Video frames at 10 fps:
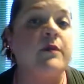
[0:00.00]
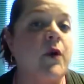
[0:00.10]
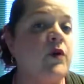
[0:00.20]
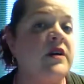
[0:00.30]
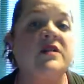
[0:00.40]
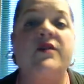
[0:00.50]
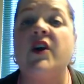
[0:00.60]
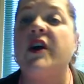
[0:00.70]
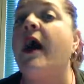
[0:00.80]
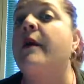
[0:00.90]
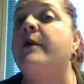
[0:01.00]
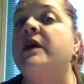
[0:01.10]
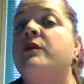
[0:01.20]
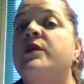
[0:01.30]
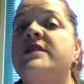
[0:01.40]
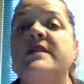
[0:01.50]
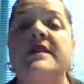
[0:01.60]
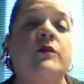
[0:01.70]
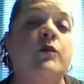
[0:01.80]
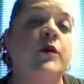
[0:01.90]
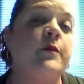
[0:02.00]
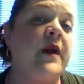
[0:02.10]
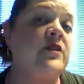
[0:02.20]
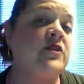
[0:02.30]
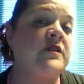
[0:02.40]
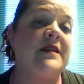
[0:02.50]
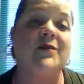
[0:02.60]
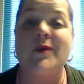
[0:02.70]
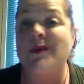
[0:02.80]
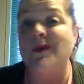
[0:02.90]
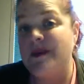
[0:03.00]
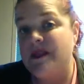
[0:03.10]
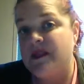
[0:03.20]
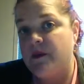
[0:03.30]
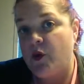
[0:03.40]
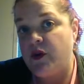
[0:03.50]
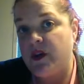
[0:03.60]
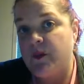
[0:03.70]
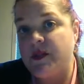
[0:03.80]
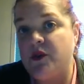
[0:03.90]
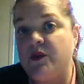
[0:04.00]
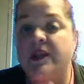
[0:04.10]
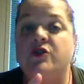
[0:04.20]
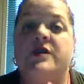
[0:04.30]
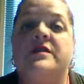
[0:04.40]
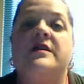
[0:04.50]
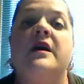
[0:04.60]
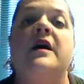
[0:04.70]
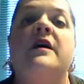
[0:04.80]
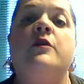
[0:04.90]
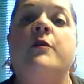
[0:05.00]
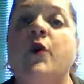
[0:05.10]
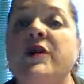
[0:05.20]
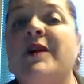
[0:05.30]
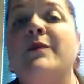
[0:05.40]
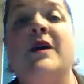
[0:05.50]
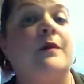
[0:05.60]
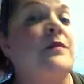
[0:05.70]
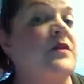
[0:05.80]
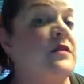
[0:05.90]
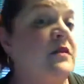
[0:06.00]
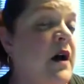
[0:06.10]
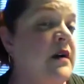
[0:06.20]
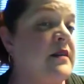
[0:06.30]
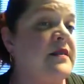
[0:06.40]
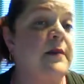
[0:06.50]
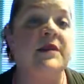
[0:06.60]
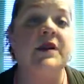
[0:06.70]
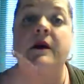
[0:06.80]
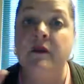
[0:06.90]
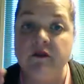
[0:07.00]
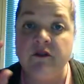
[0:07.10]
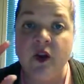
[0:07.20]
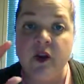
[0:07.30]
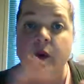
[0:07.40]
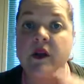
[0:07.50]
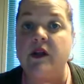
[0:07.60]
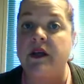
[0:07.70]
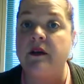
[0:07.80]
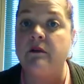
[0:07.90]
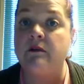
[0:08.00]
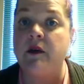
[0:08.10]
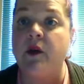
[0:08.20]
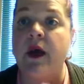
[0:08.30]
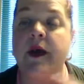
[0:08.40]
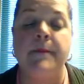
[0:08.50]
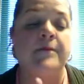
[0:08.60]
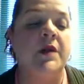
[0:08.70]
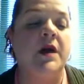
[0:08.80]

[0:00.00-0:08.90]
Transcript: pneumonia. It's very common. We see it with patients. That's one of the reasons pneumonia can be so dangerous. Pneumonia can become septic very quickly. Okay.